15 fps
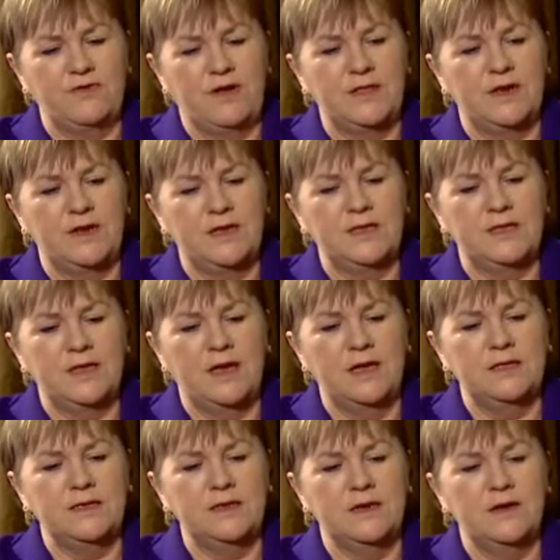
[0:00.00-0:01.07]
rather likes the
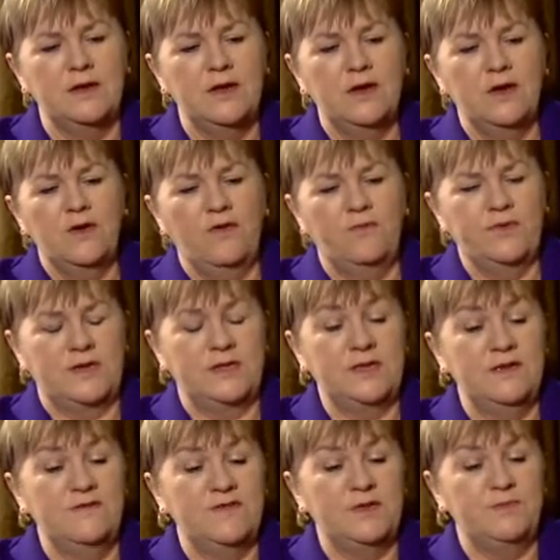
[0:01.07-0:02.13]
idea of
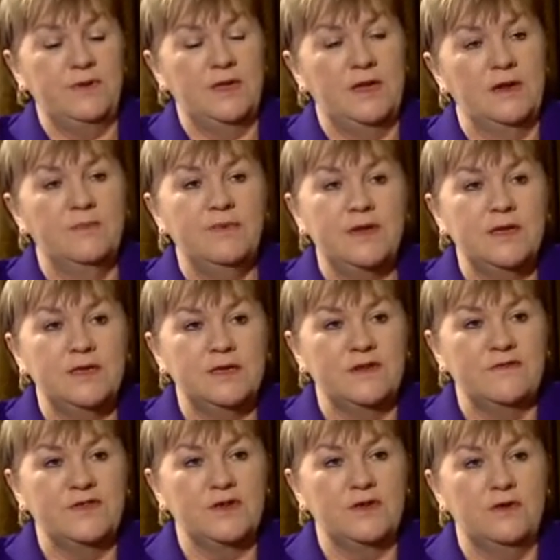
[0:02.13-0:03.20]
perceived as being a liberator
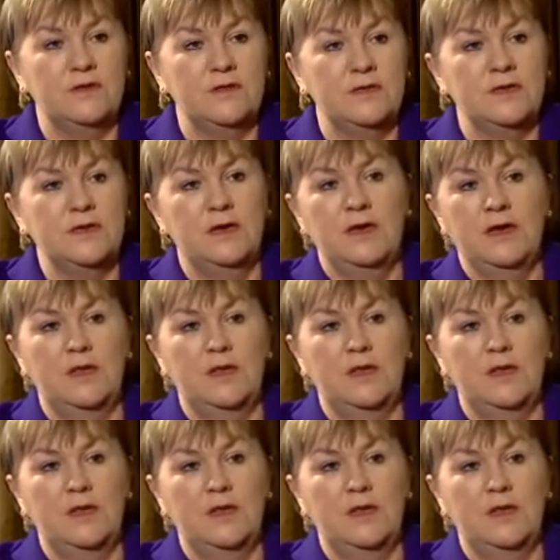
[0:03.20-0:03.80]
of Scotland